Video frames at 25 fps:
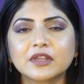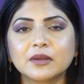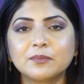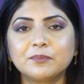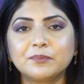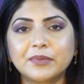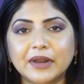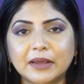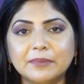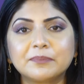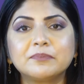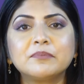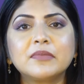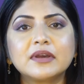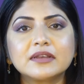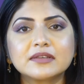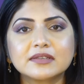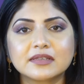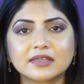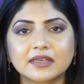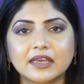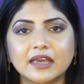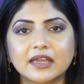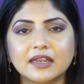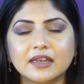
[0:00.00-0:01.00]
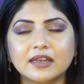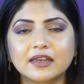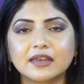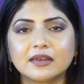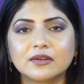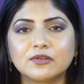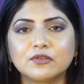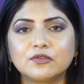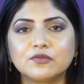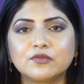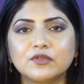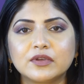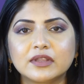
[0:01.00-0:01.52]
prep my
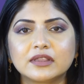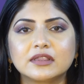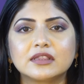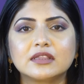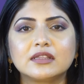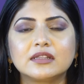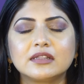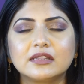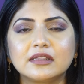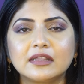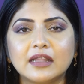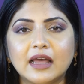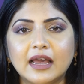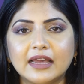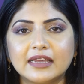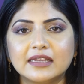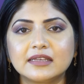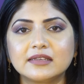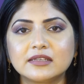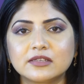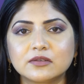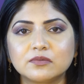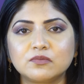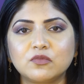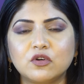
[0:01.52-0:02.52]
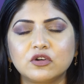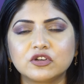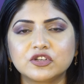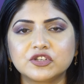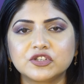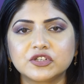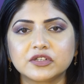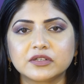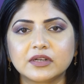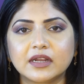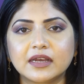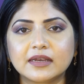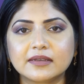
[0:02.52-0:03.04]
skin with nice
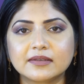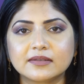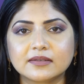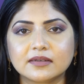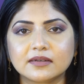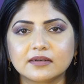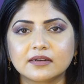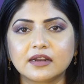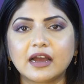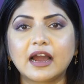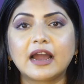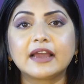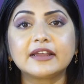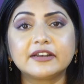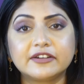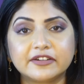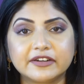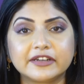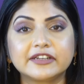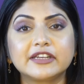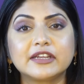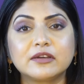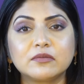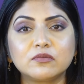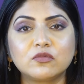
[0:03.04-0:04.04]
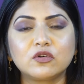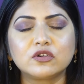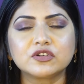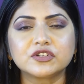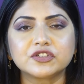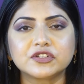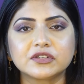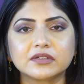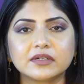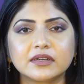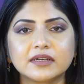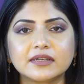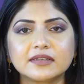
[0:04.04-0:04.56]
moisturizer, hydrating
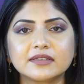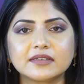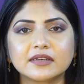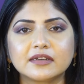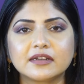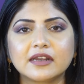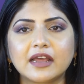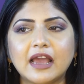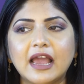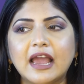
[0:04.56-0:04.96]
moisturizer,